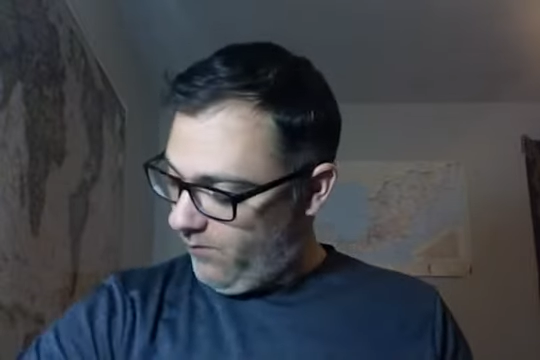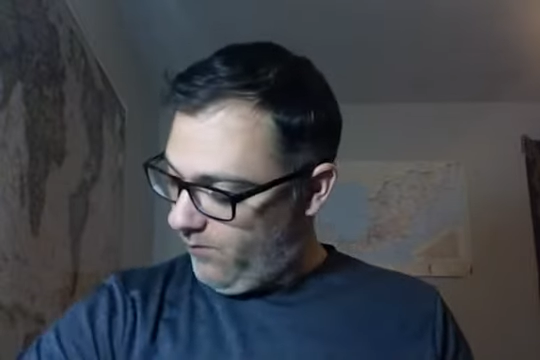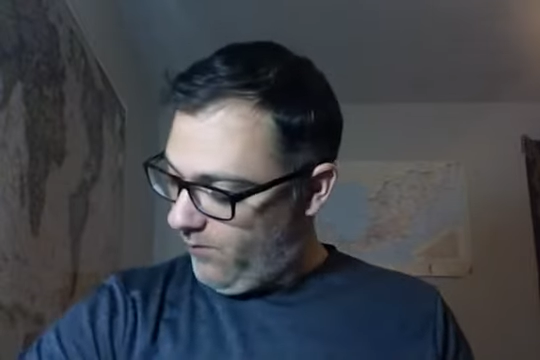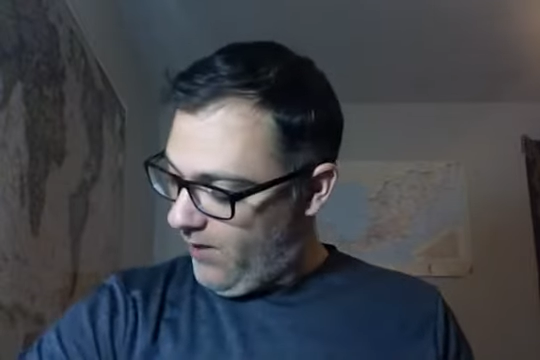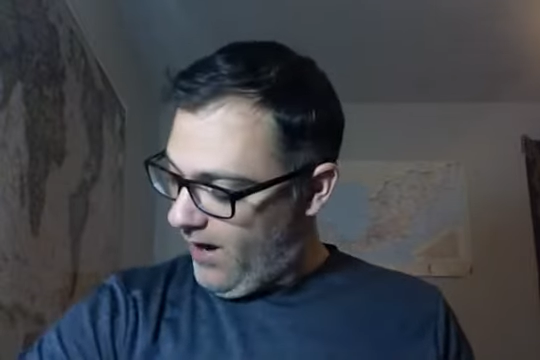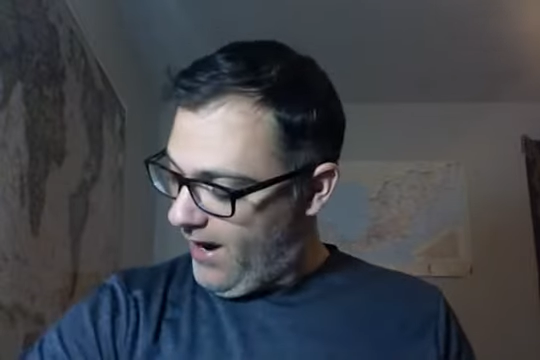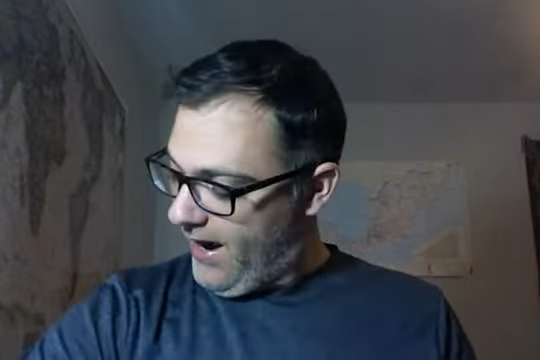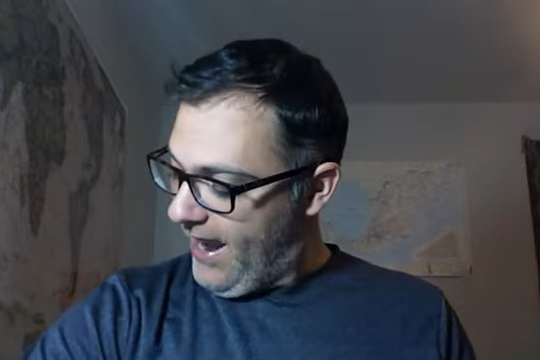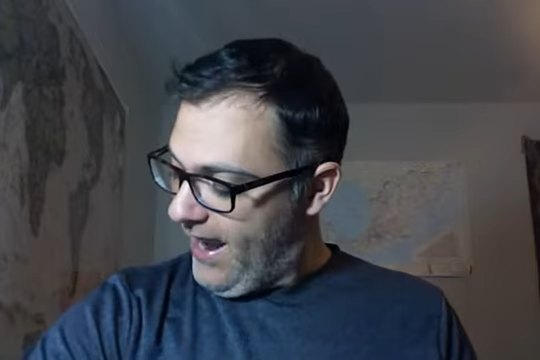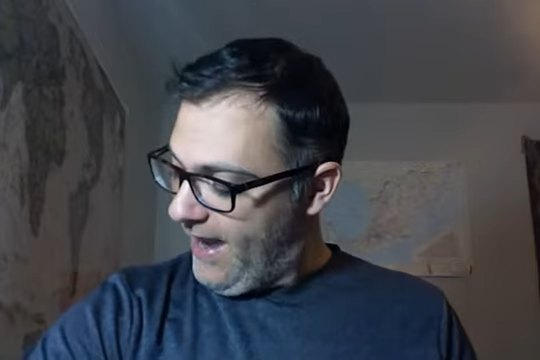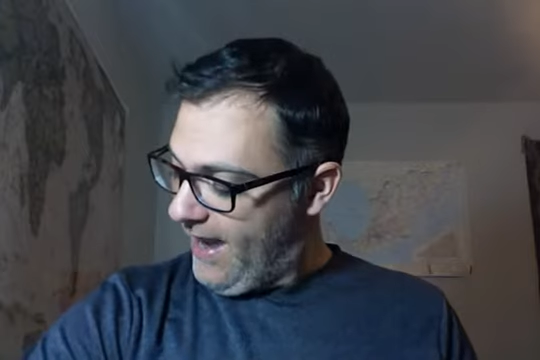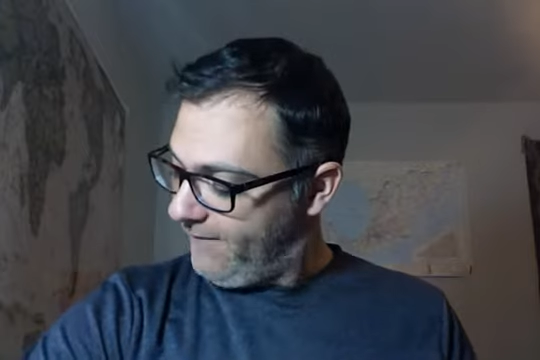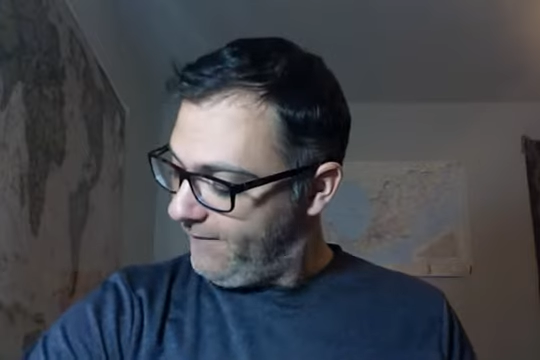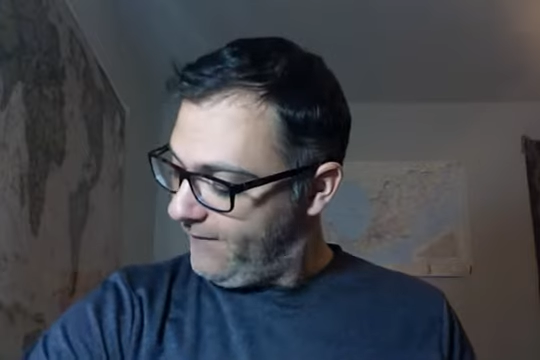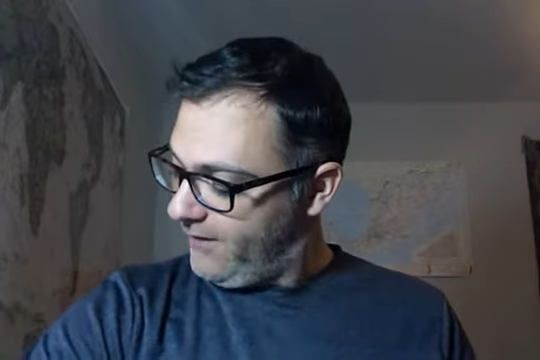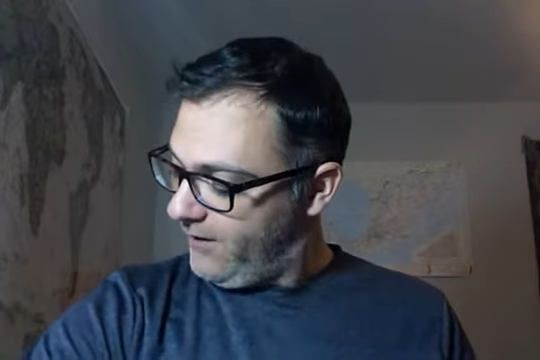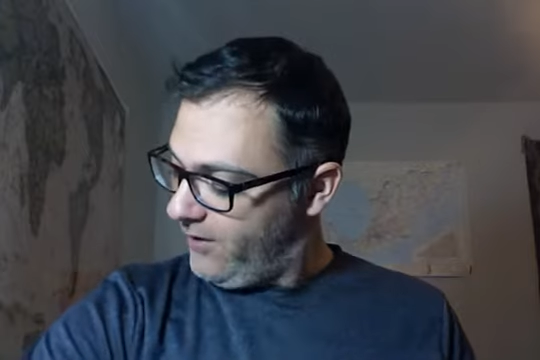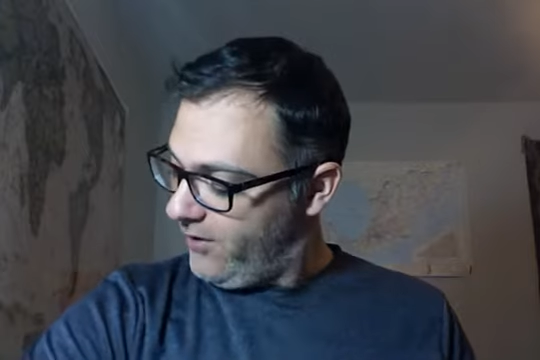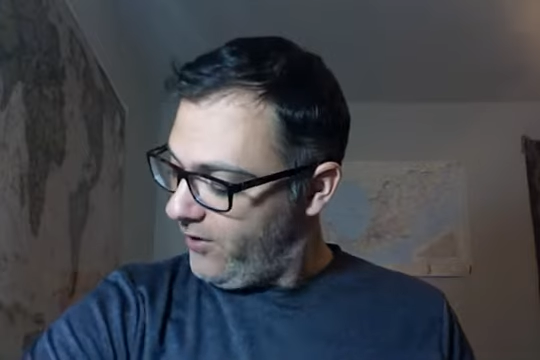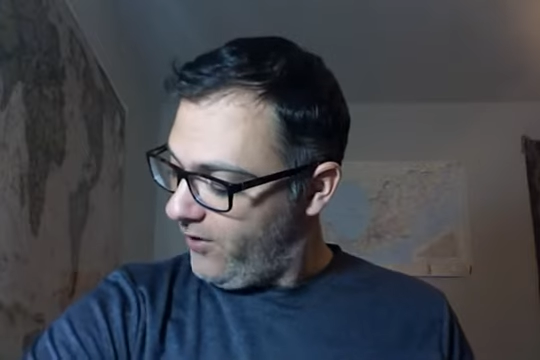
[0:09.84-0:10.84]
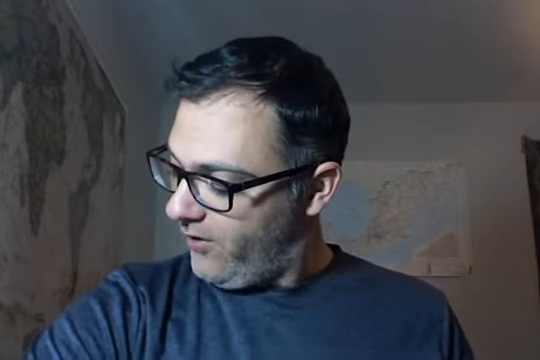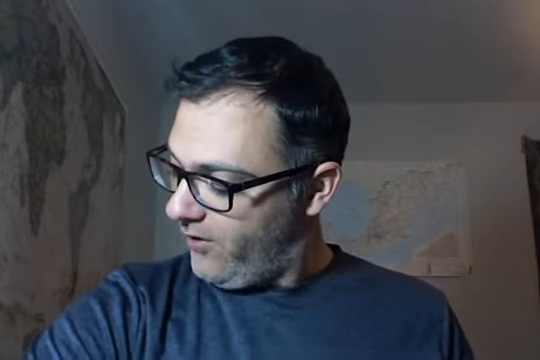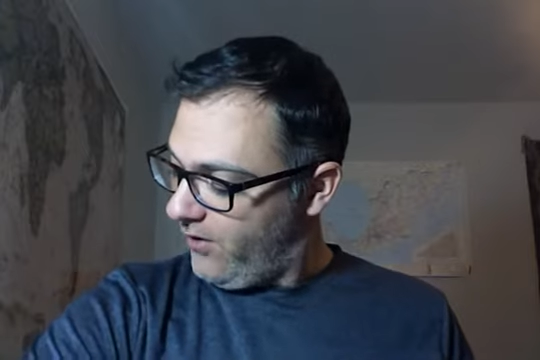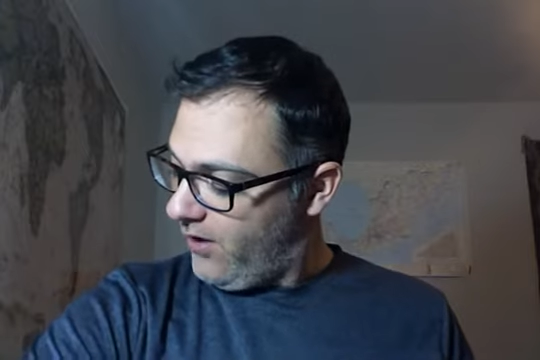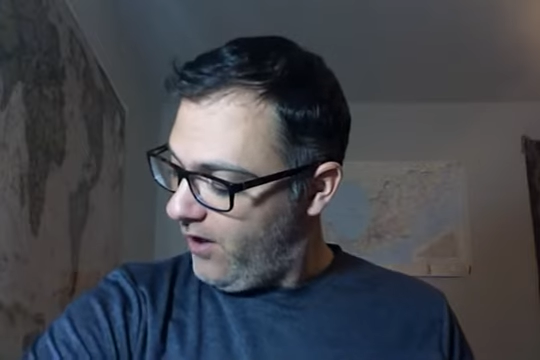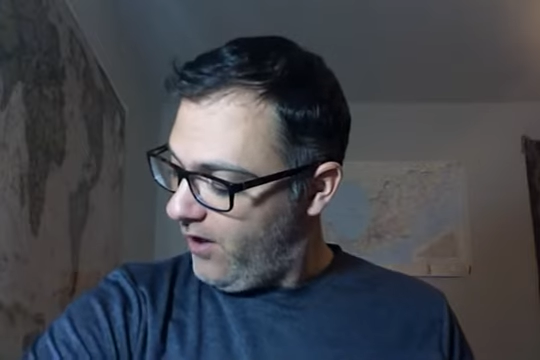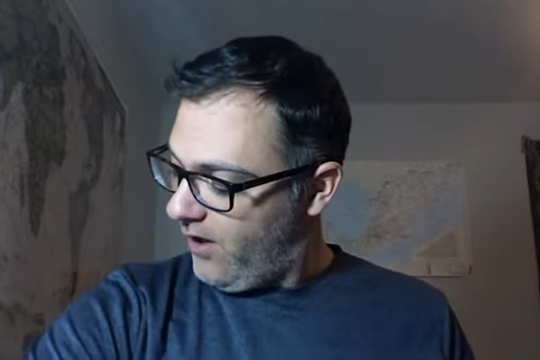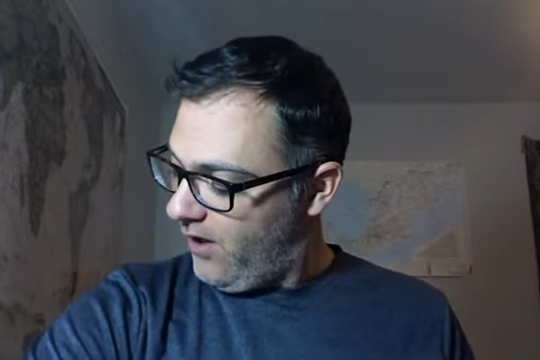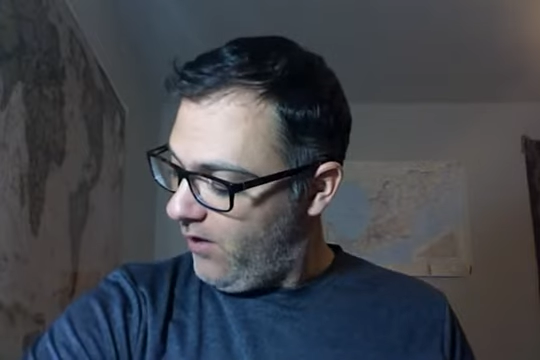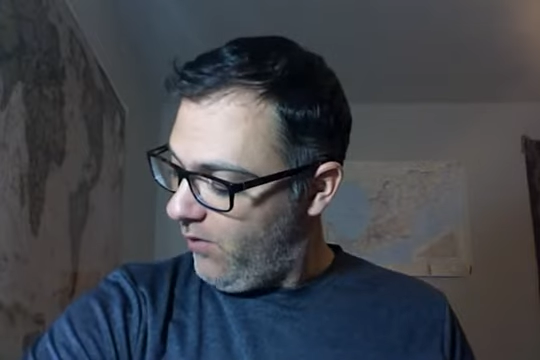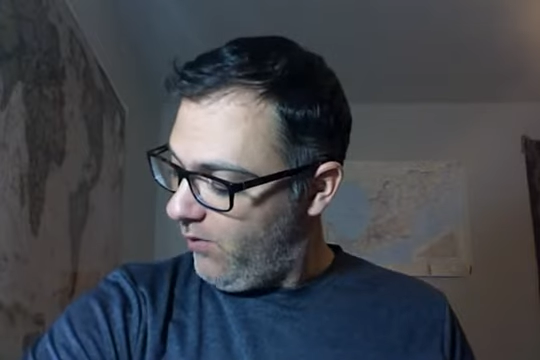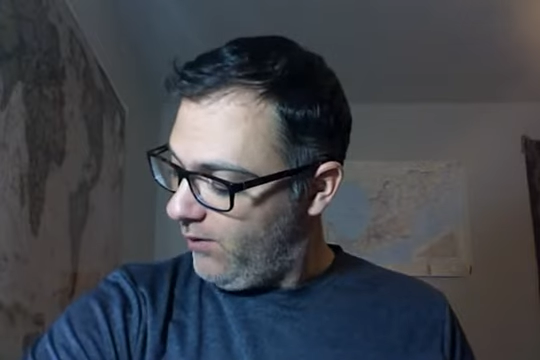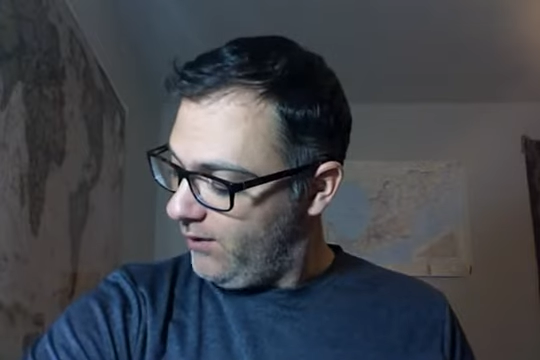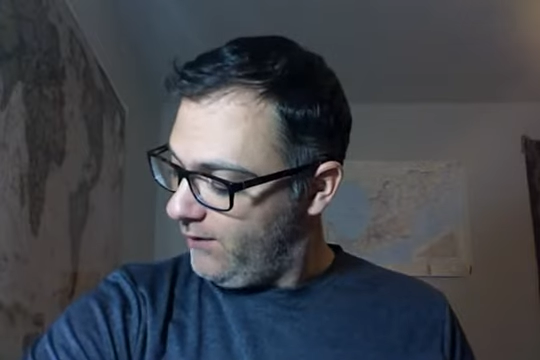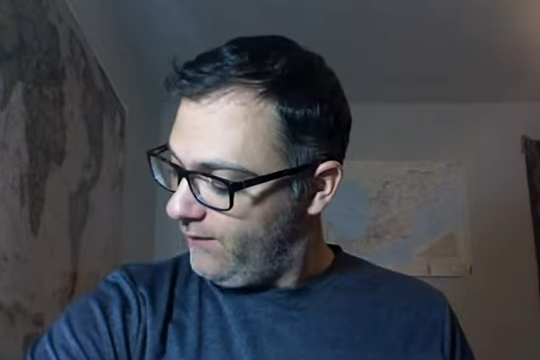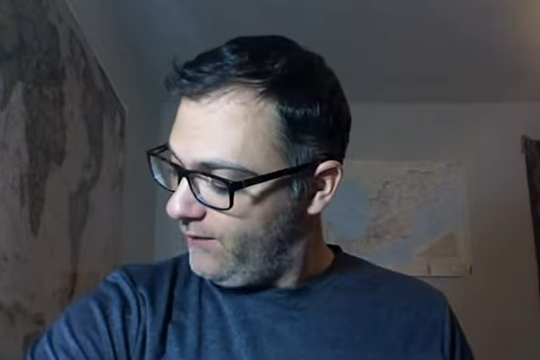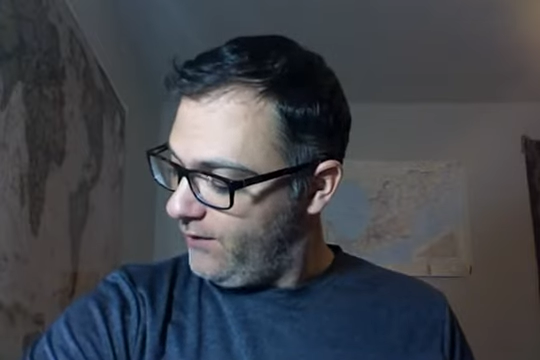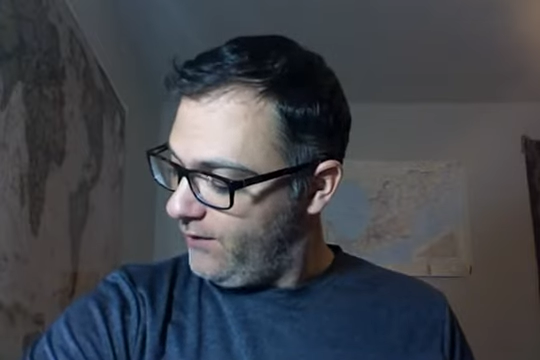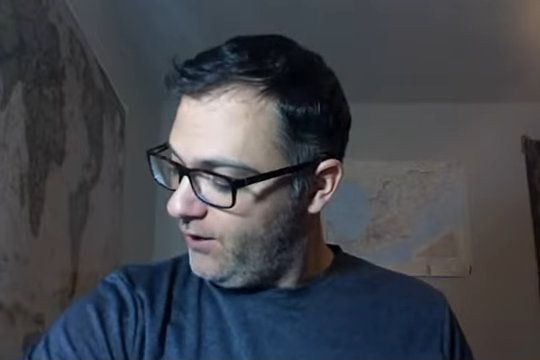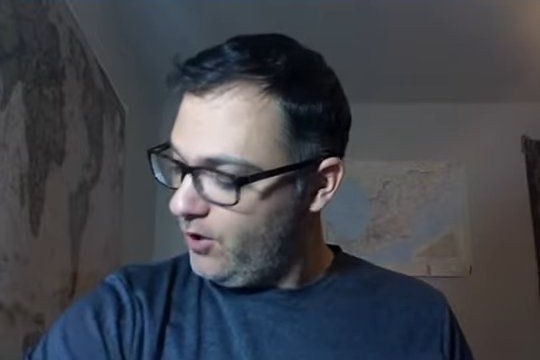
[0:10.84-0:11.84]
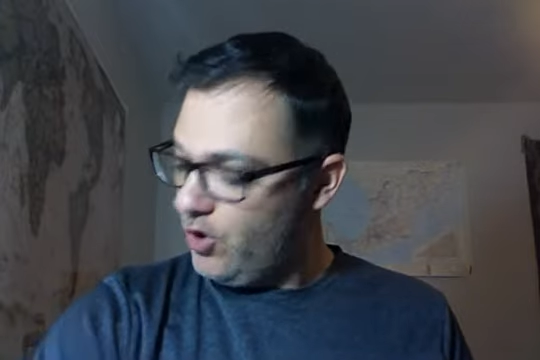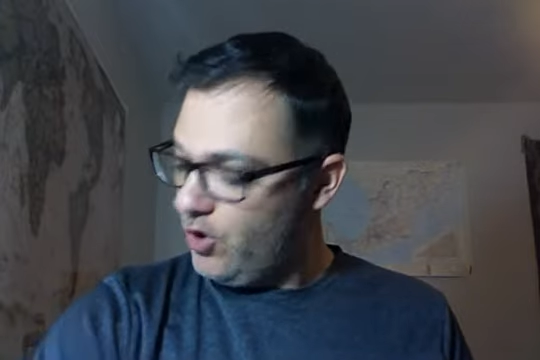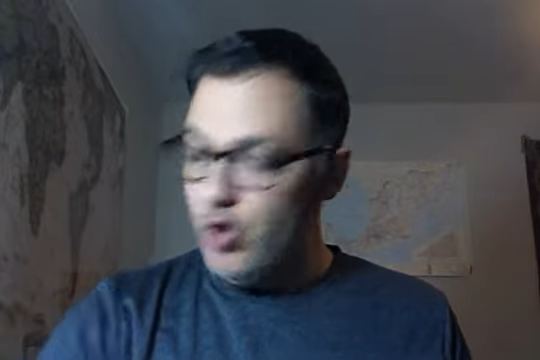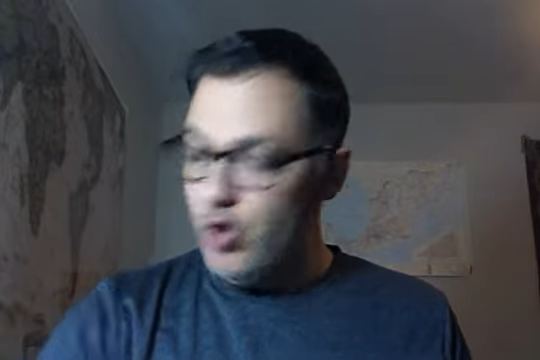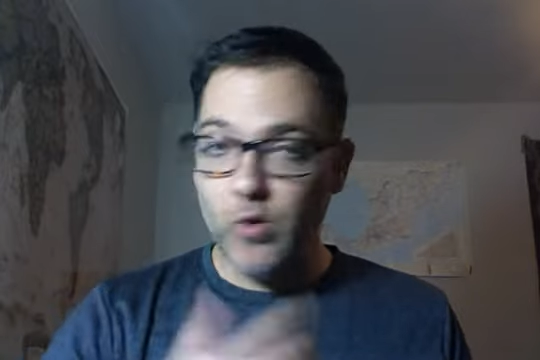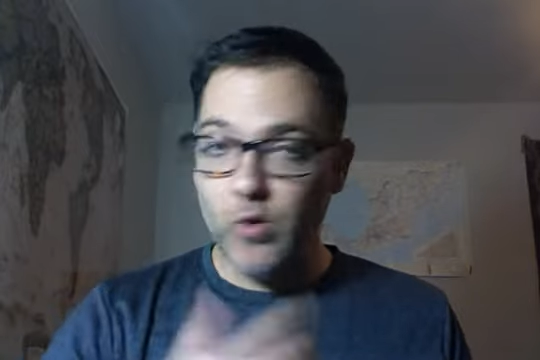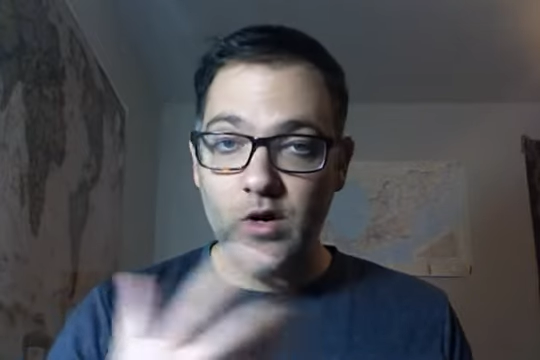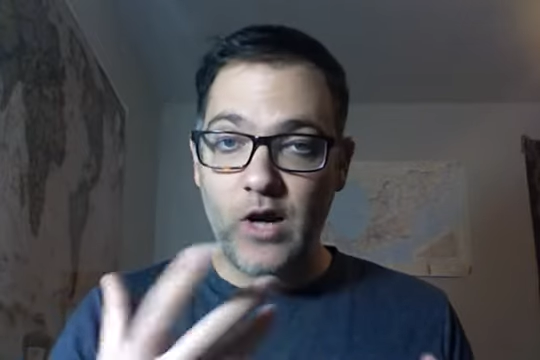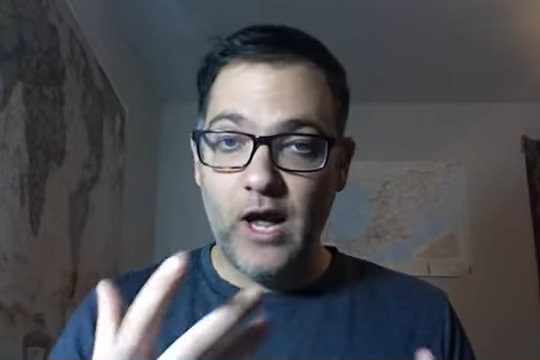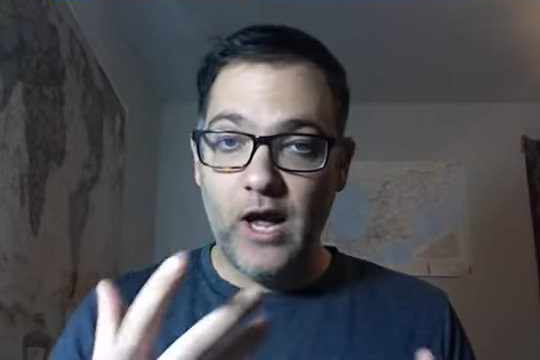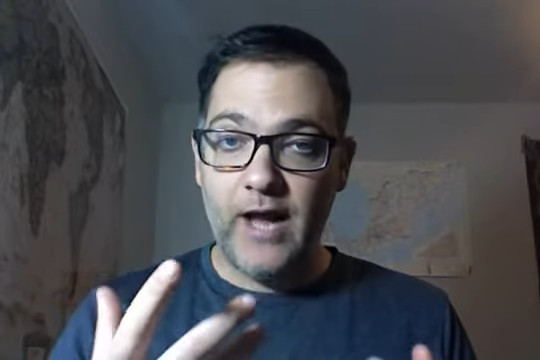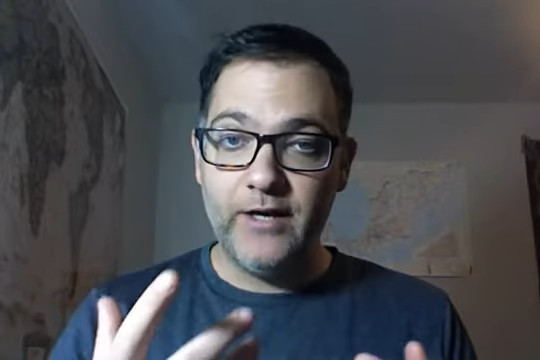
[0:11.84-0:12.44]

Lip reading: have here one of the newer